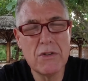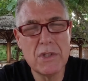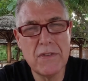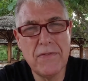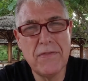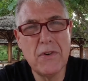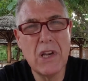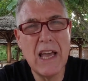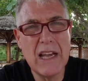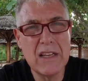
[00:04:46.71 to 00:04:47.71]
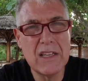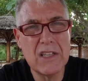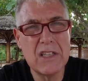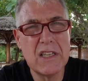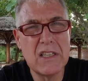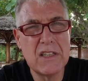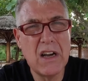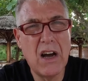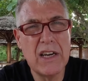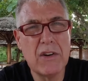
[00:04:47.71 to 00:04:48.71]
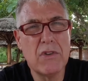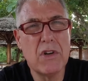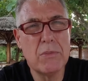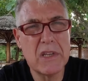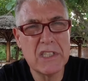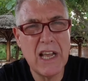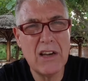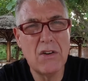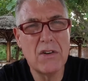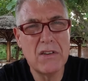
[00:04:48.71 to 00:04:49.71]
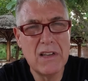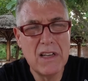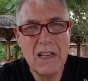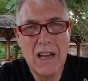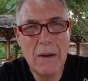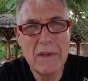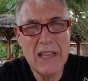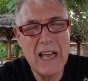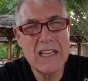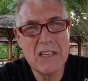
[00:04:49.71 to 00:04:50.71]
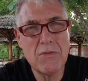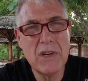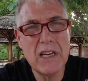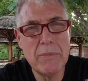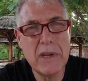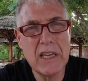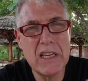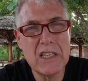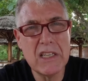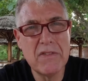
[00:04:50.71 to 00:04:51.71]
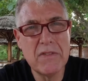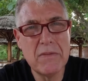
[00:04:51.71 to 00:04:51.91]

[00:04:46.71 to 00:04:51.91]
which are fully air conditioned in the dining room, the salon, I mean, that is a really big initiative,